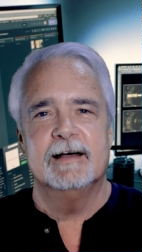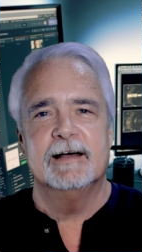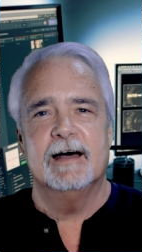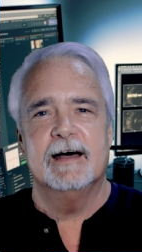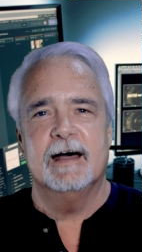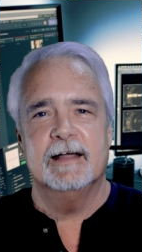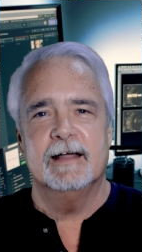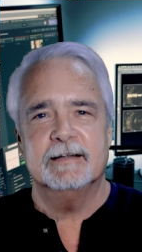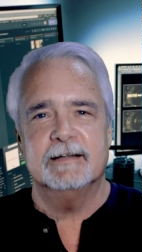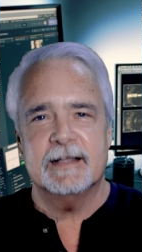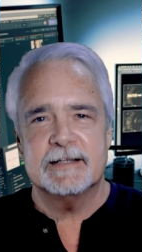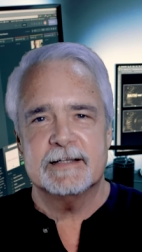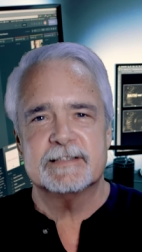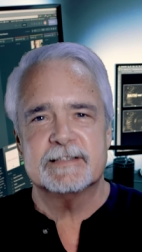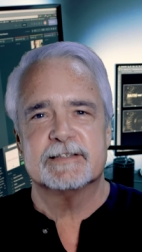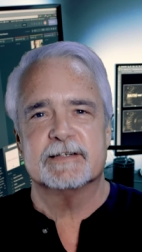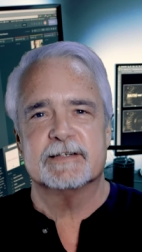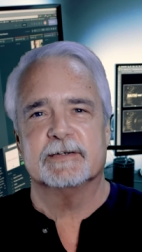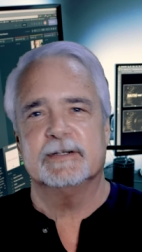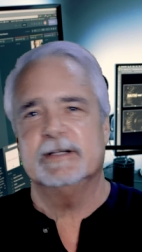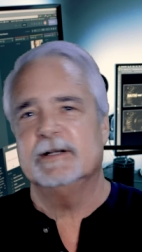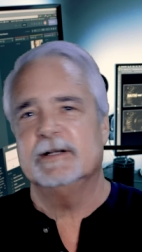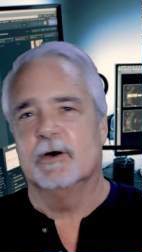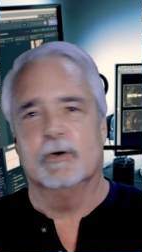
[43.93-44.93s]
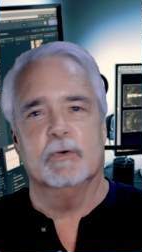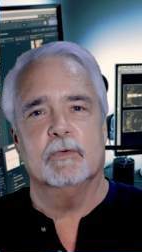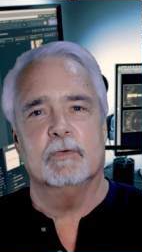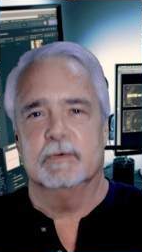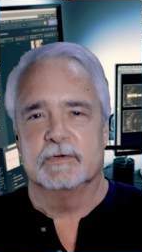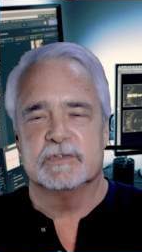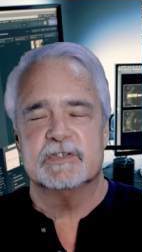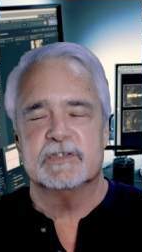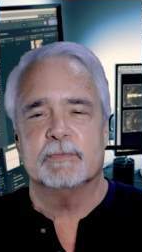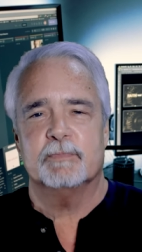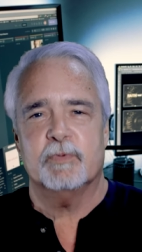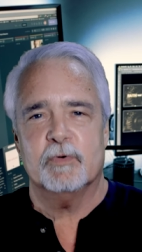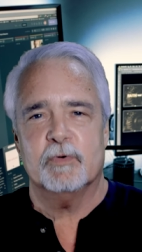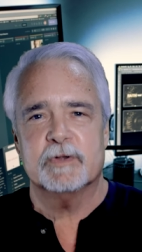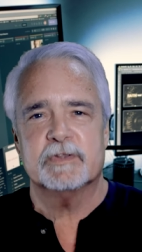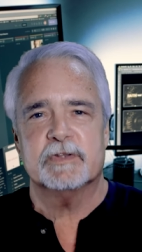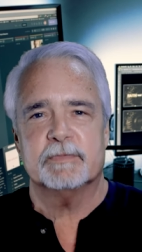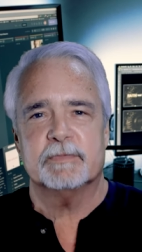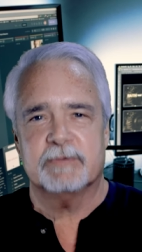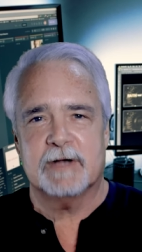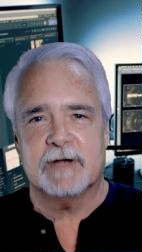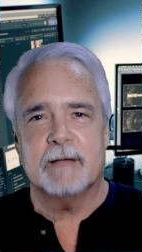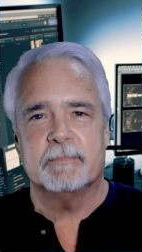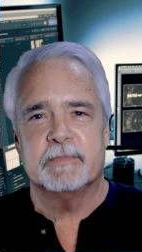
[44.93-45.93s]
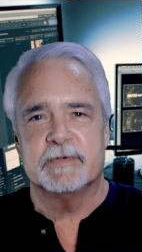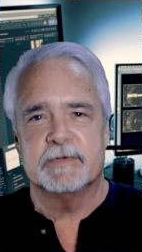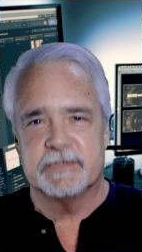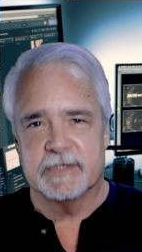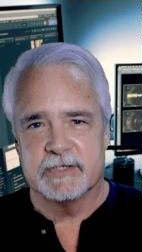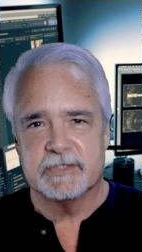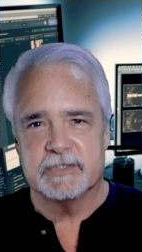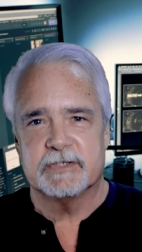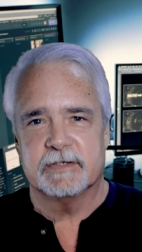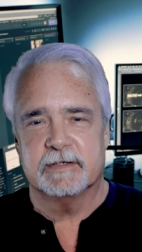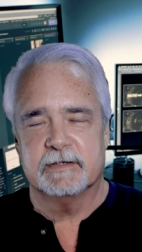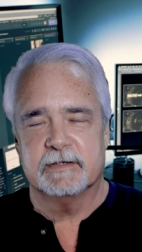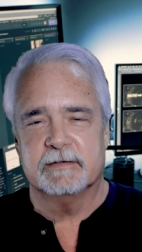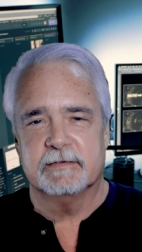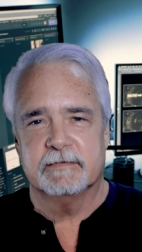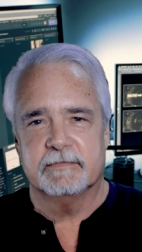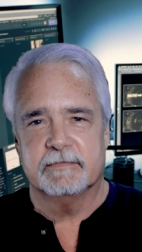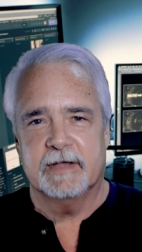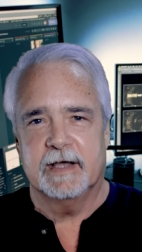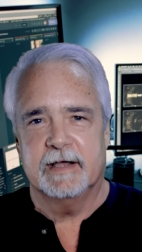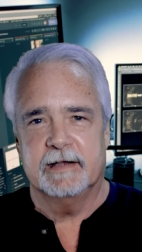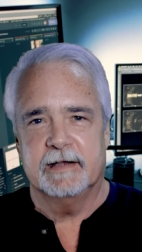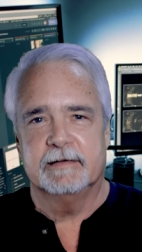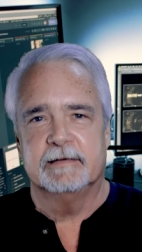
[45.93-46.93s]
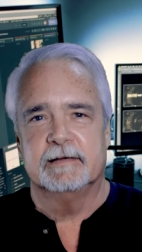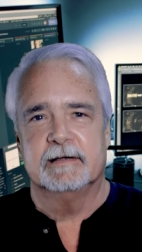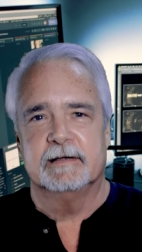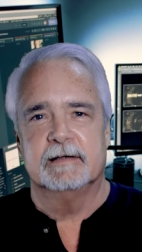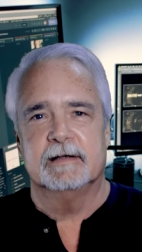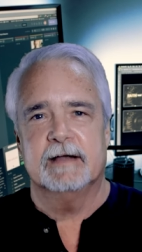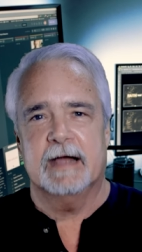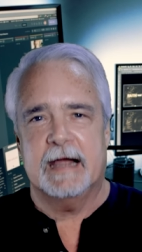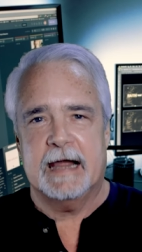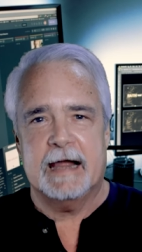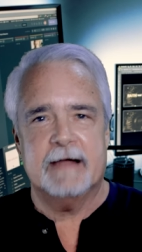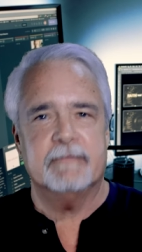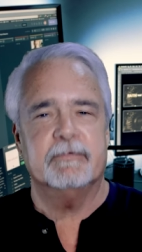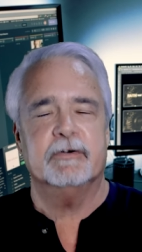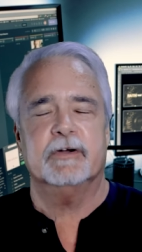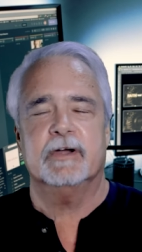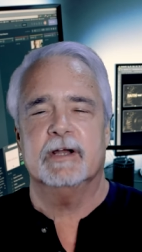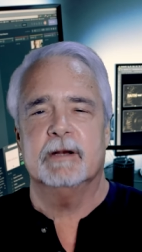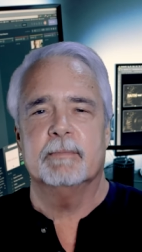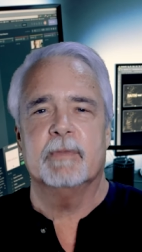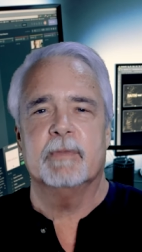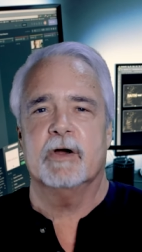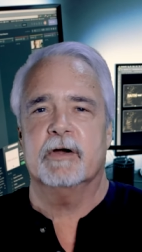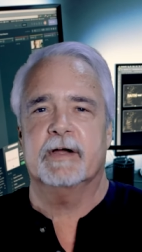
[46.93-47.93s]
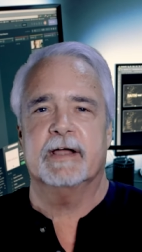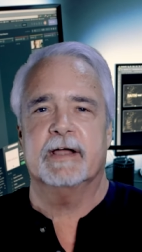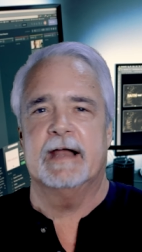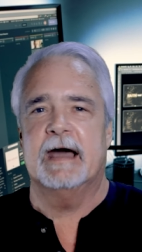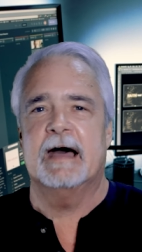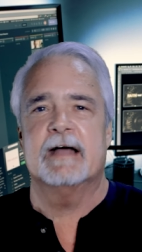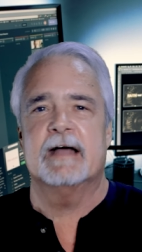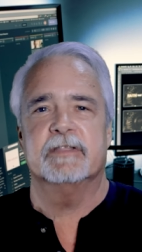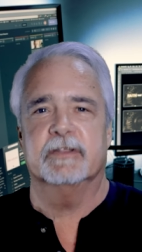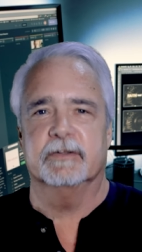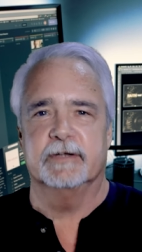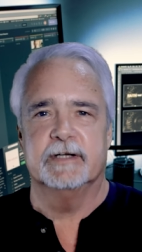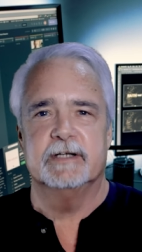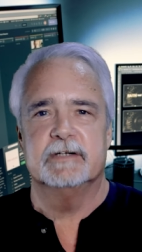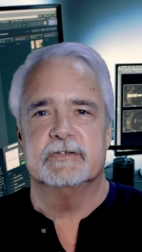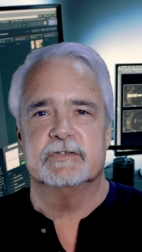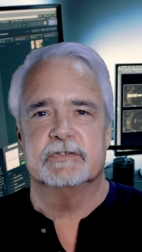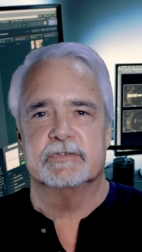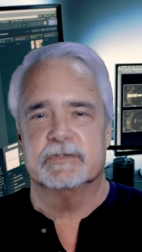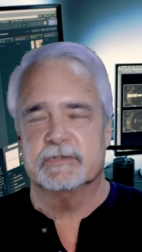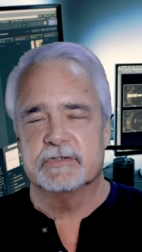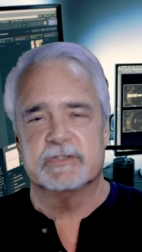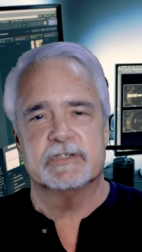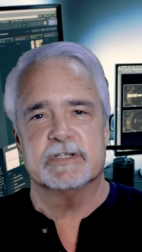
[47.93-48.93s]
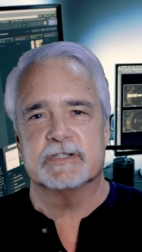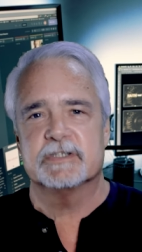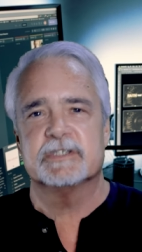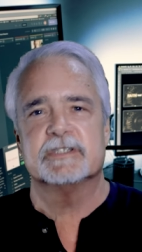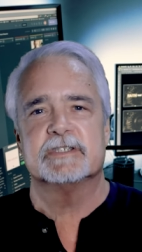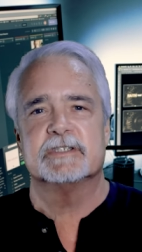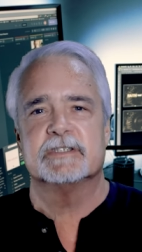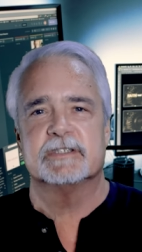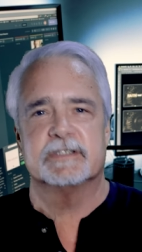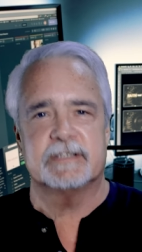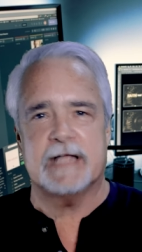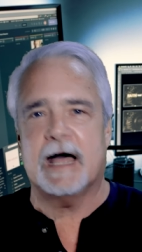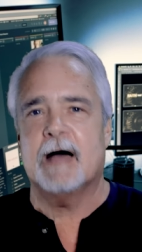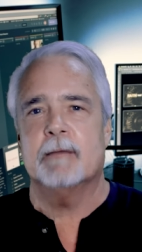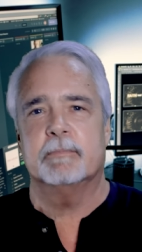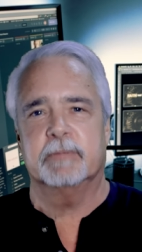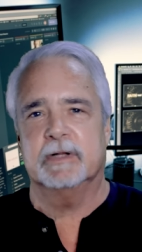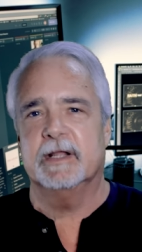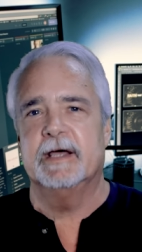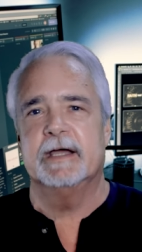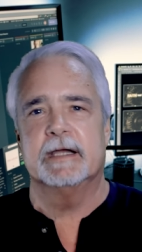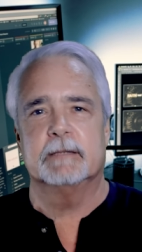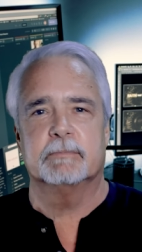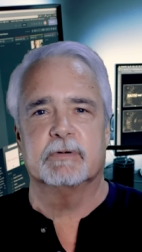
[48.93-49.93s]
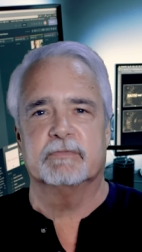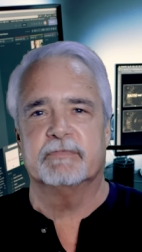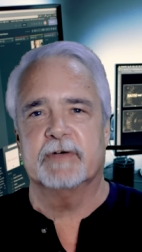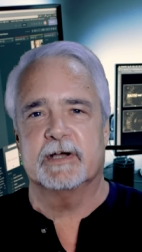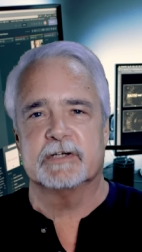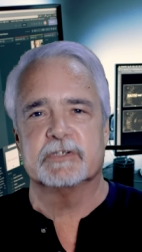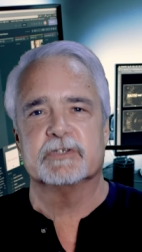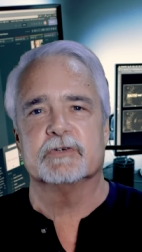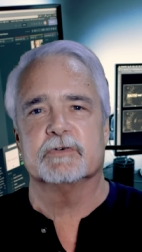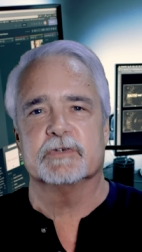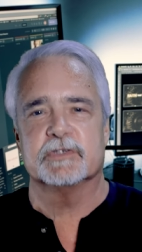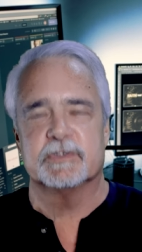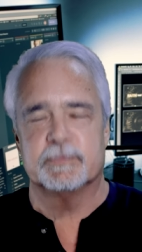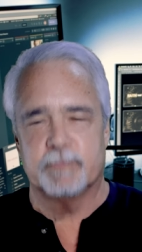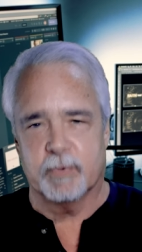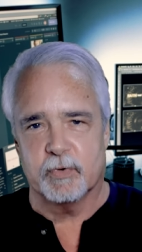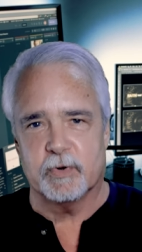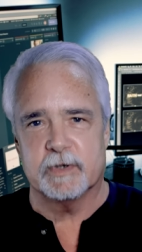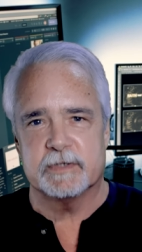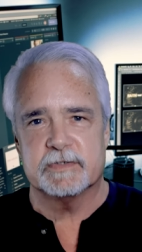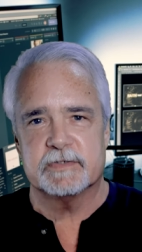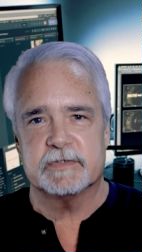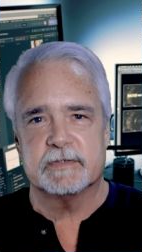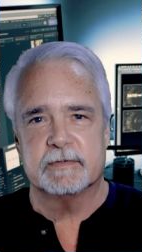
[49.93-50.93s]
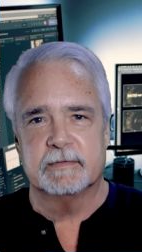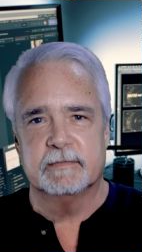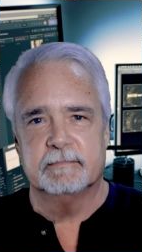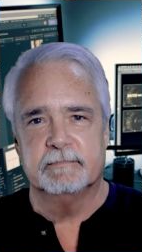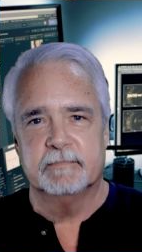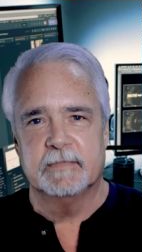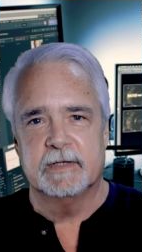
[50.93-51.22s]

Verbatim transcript: And let's, you know, support the proposition that African American athletes should just stop playing professional sports